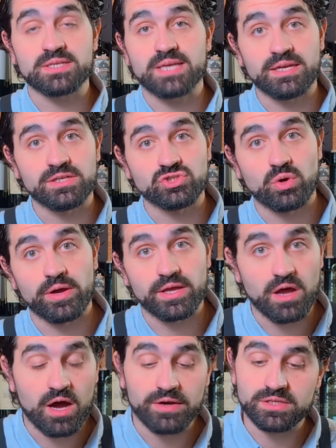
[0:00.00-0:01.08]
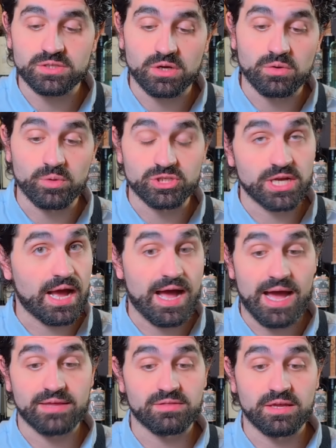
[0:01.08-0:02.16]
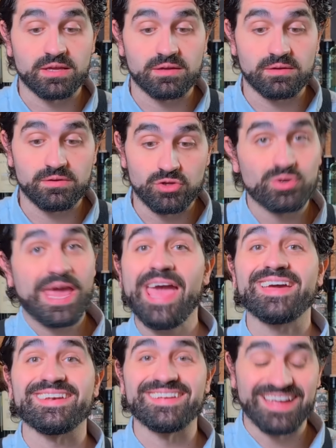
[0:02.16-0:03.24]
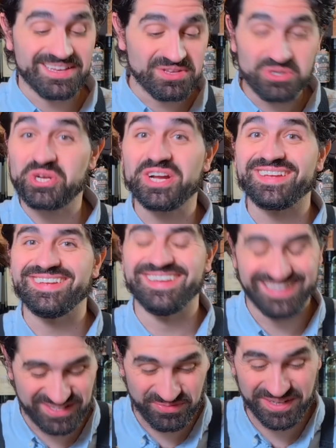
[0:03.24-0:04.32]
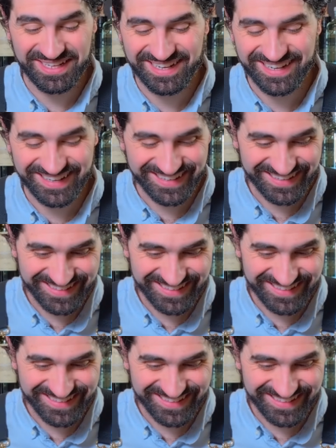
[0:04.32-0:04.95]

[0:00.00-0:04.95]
this and enjoy it on its own, which I think you can and you should. It's really good.